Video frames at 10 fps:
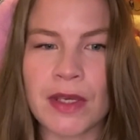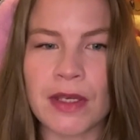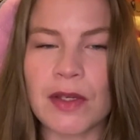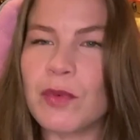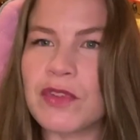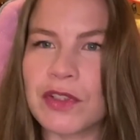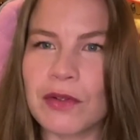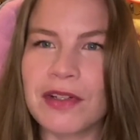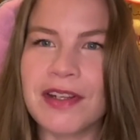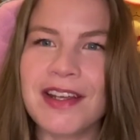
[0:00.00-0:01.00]
it wasn't
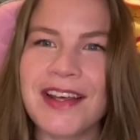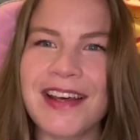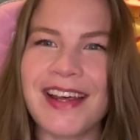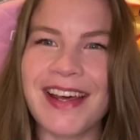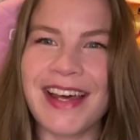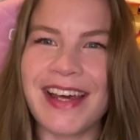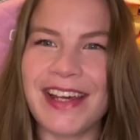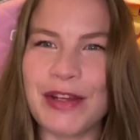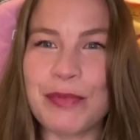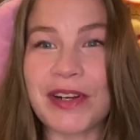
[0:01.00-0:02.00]
good.
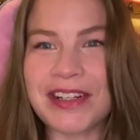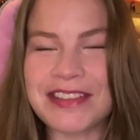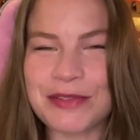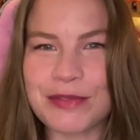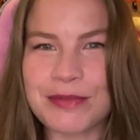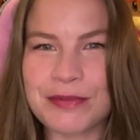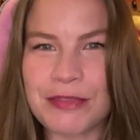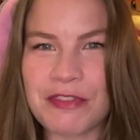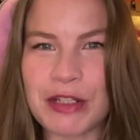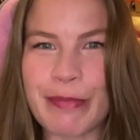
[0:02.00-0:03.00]
But I got some
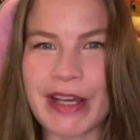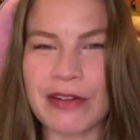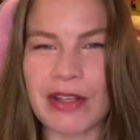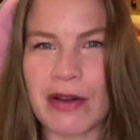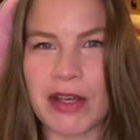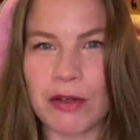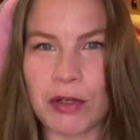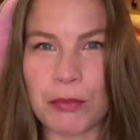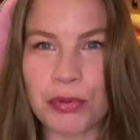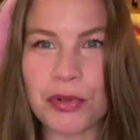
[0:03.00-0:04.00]
feedback on how I could
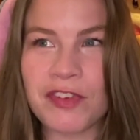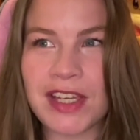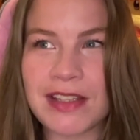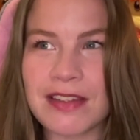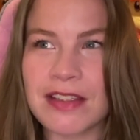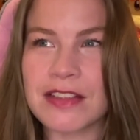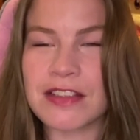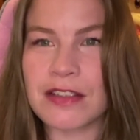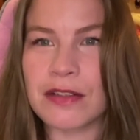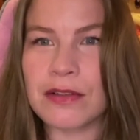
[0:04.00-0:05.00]
improve it,
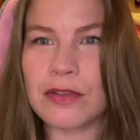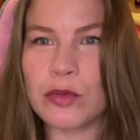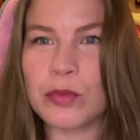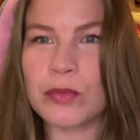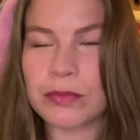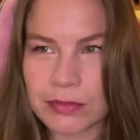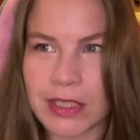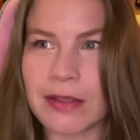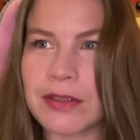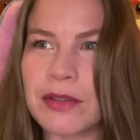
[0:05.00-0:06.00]
so
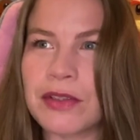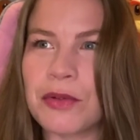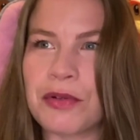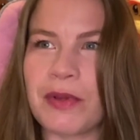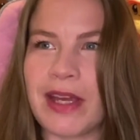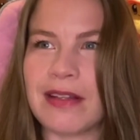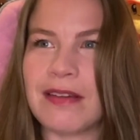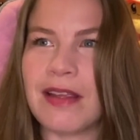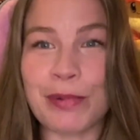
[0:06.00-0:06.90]
yeah, I'm gonna go through that.